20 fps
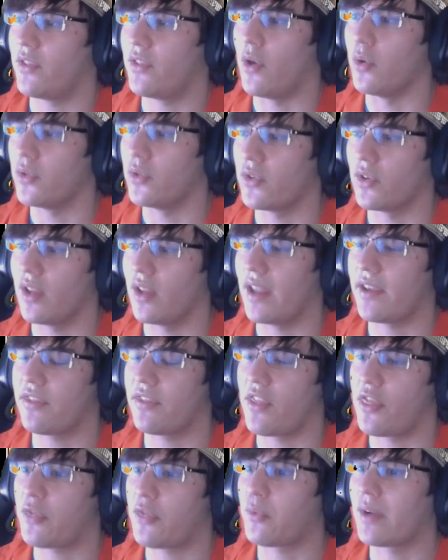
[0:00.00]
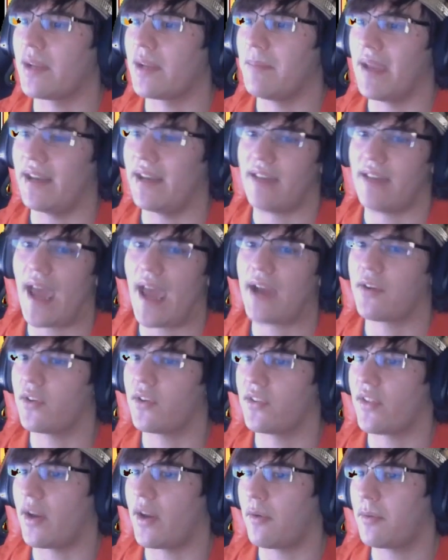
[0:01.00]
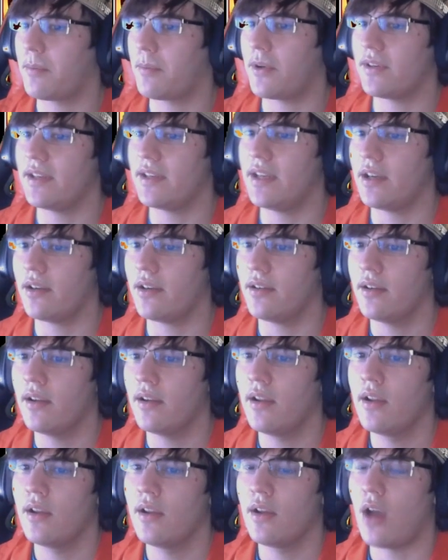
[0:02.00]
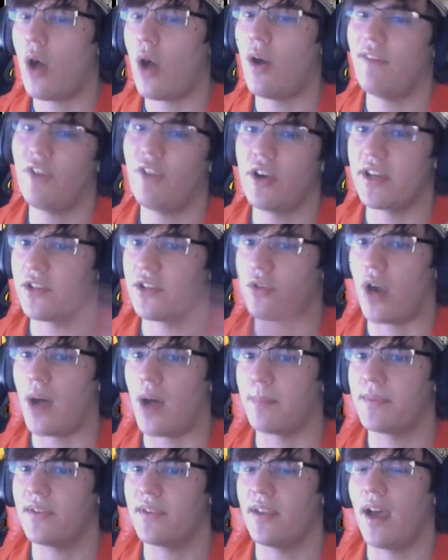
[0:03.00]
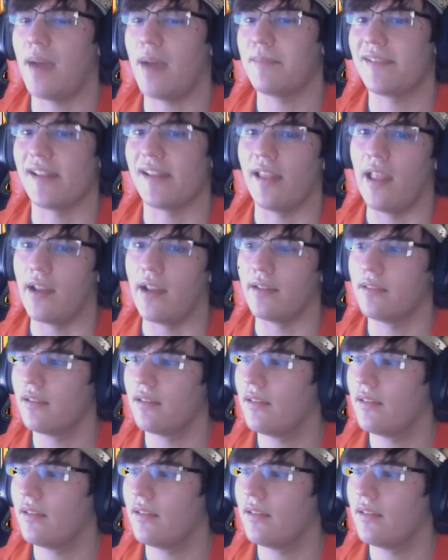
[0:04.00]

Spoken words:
those are like the 3 main attackers that I would put in here. Oh, I've already dropped. I'm chilling.